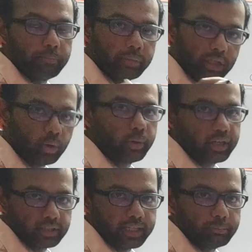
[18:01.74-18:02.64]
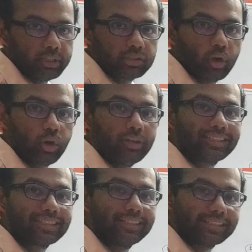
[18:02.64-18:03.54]
below it, that means all
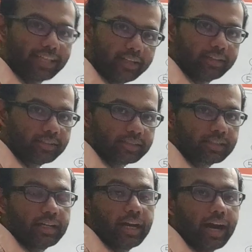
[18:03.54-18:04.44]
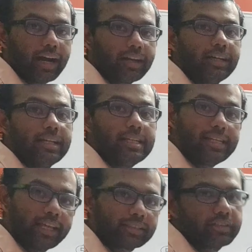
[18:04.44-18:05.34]
its descendants, are
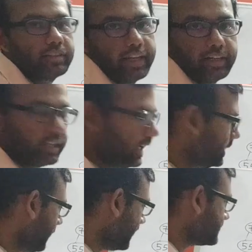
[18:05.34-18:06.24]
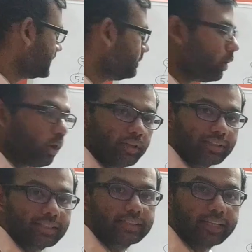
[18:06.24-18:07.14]
lesser than it. In max heap, all
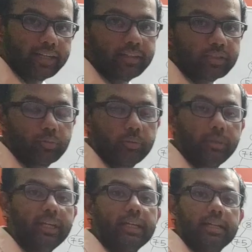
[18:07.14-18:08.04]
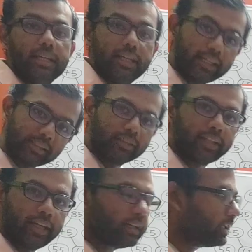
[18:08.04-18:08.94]
its descendants will be lesser
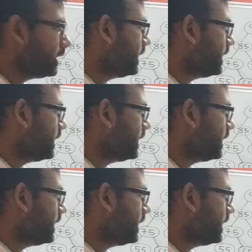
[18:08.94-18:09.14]
than it,